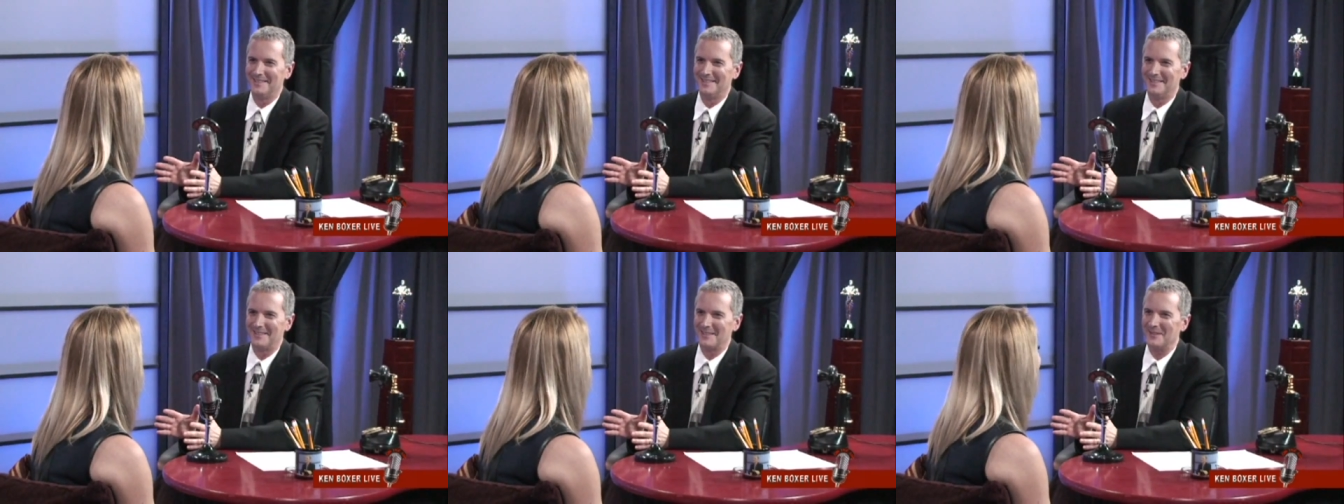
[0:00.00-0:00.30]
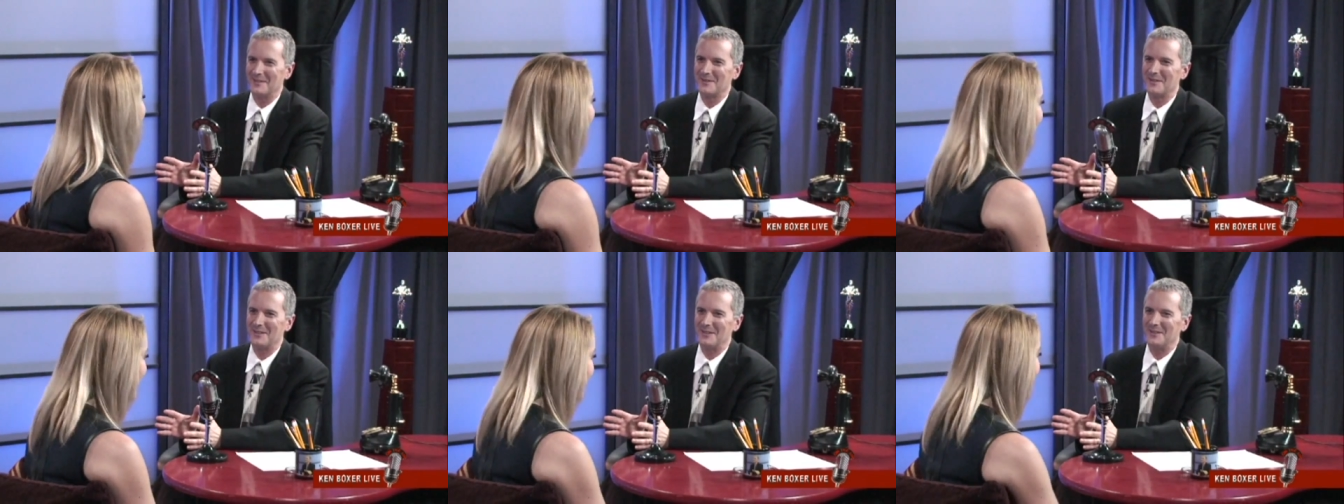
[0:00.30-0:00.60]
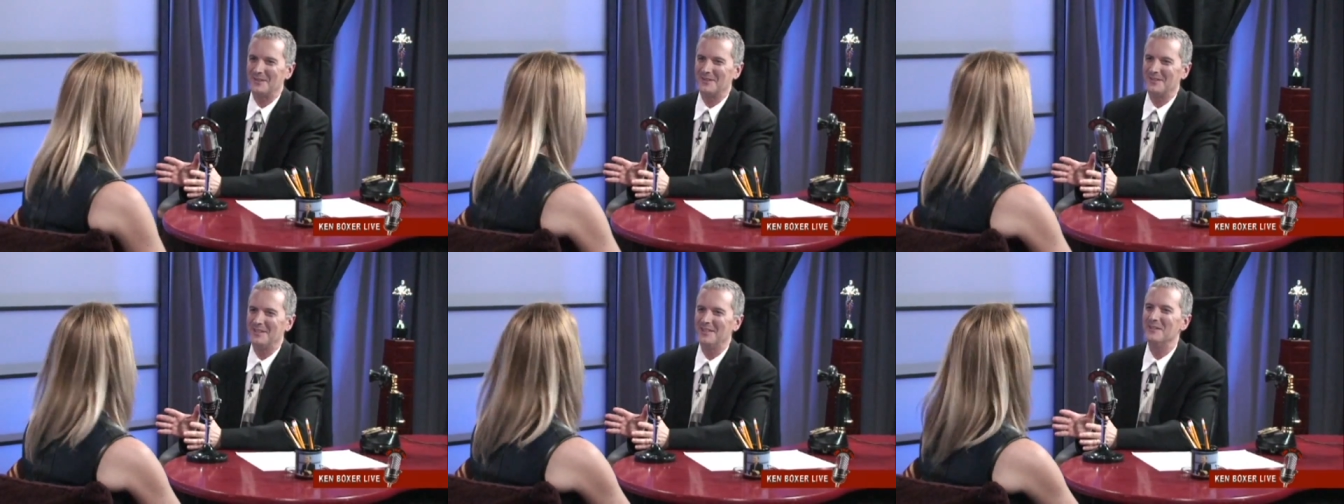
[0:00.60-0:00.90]
I don't guess
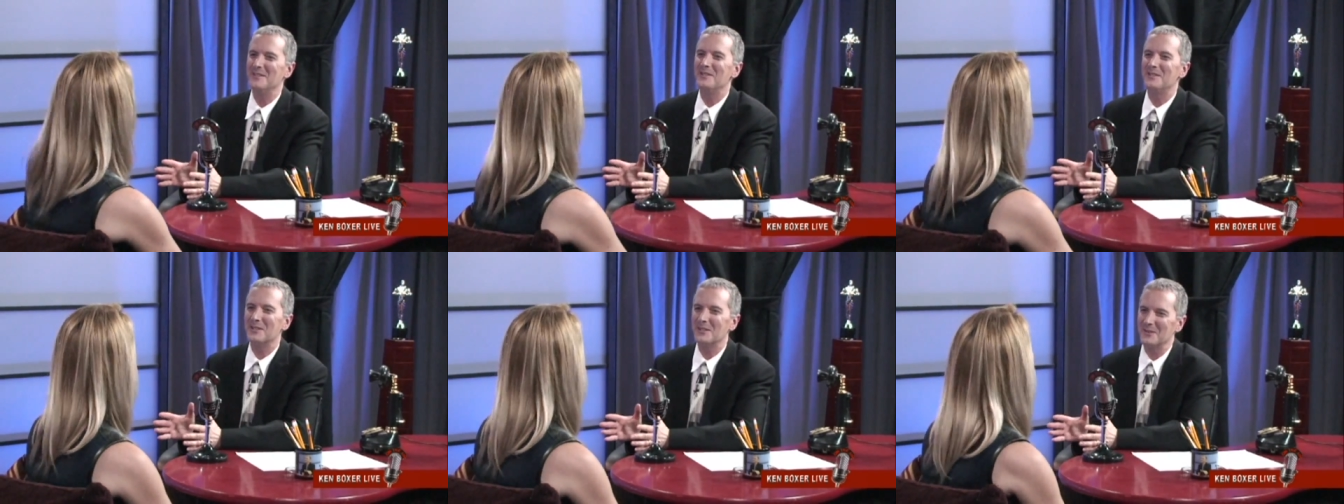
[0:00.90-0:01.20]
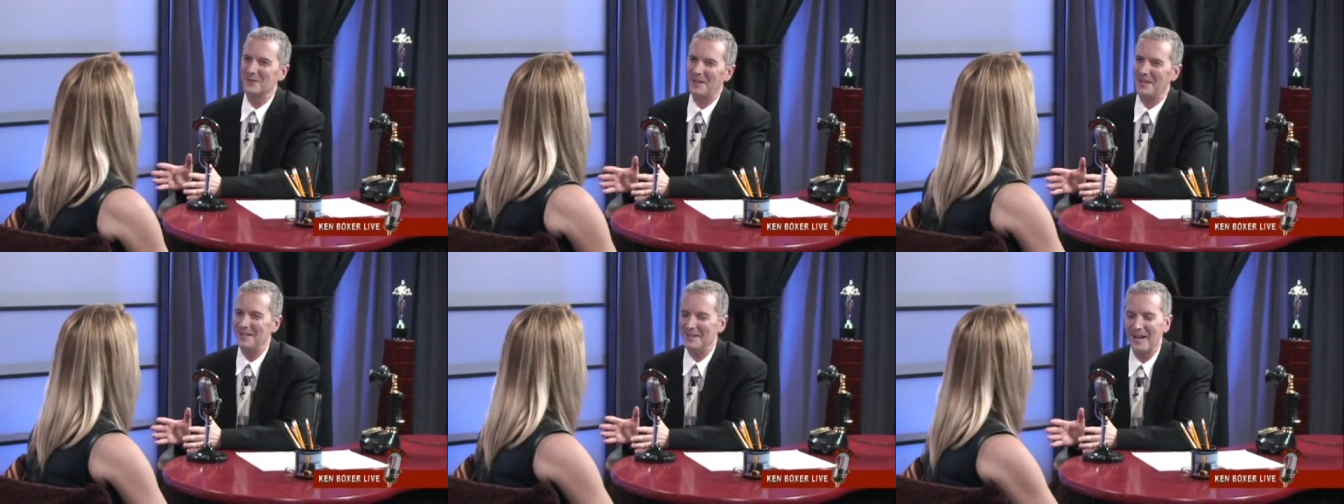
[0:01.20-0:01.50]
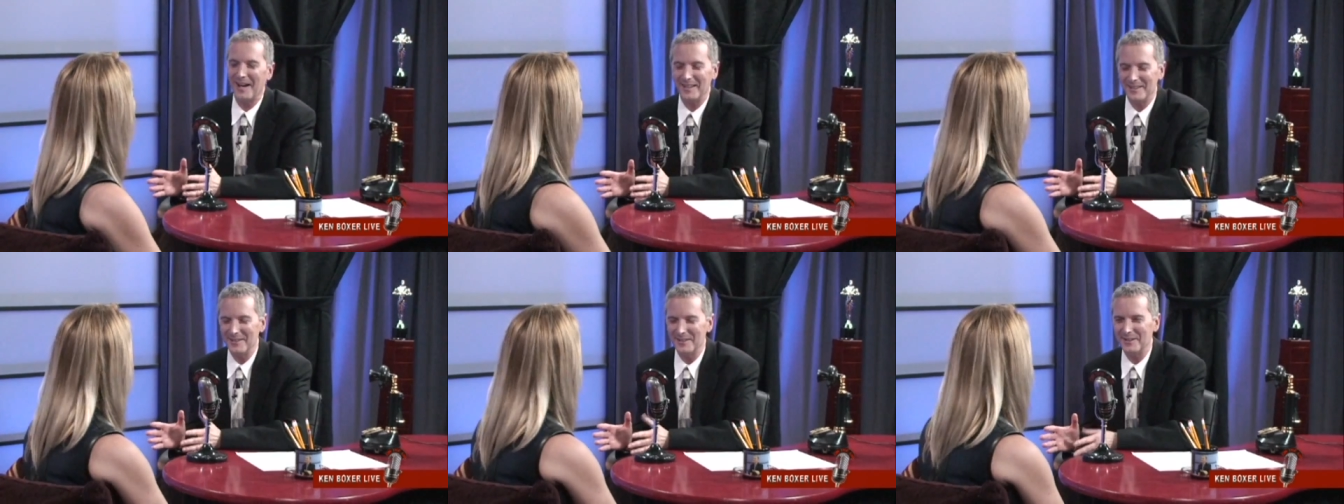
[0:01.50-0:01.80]
you? so. You do. I,
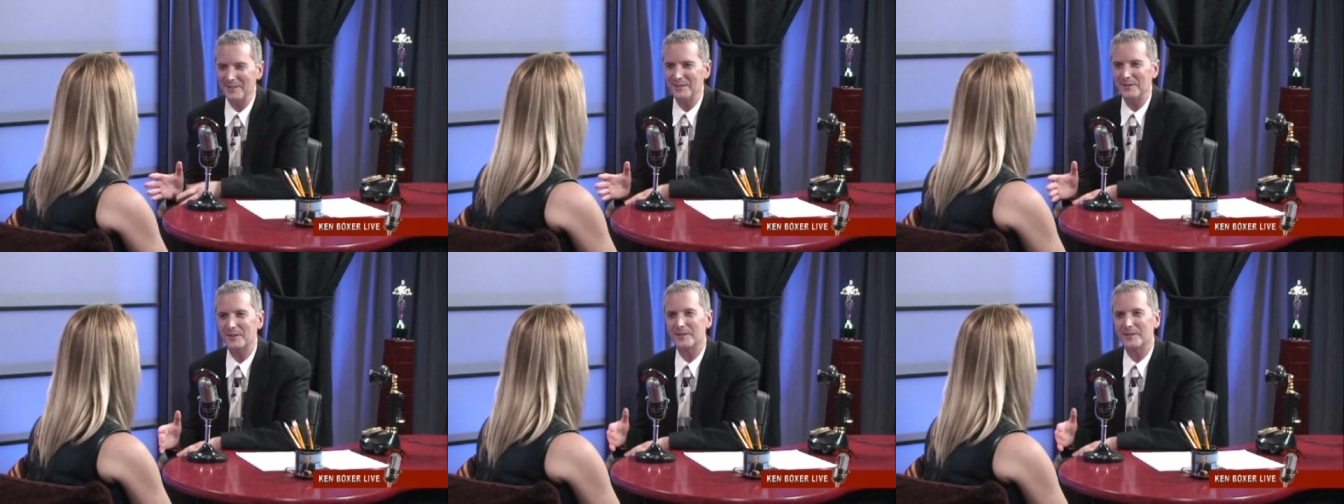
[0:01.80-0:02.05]
I know you